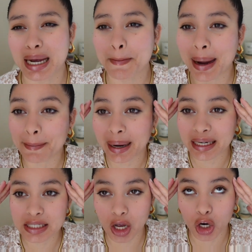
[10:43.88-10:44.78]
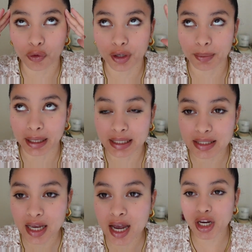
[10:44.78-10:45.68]
my mind is all over the
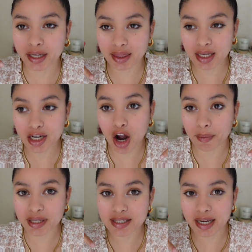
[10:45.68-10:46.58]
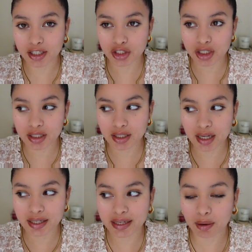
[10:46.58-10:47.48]
place. Check the comment section
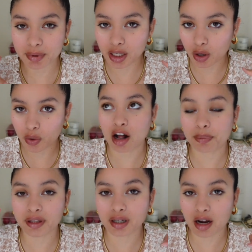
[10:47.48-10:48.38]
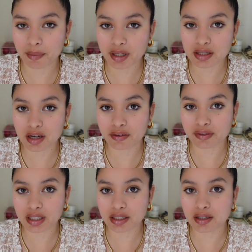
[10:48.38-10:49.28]
down below. I'll pin the comment
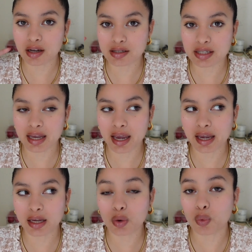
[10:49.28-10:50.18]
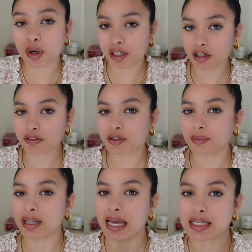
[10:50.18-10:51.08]
of the dossier winner
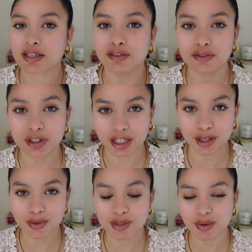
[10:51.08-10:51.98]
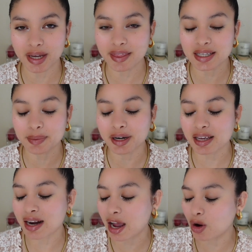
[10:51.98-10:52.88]
from last video. So yeah, that's about
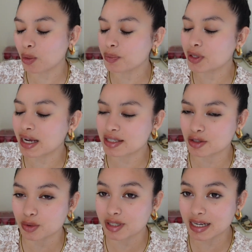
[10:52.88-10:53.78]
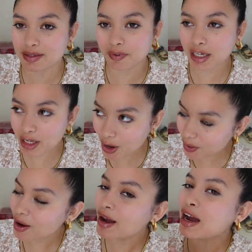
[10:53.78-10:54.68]
it. I hope you guys enjoyed today's
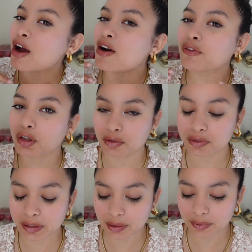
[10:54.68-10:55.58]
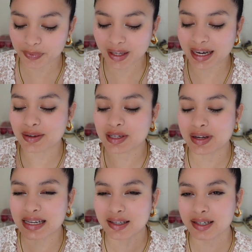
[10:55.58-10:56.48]
video. For real. And I'll see you
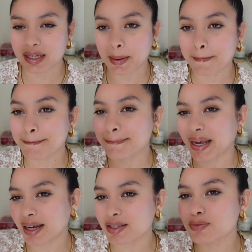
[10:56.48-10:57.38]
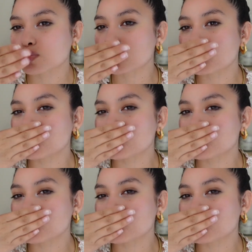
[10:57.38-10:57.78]
guys next time. Bye, guys.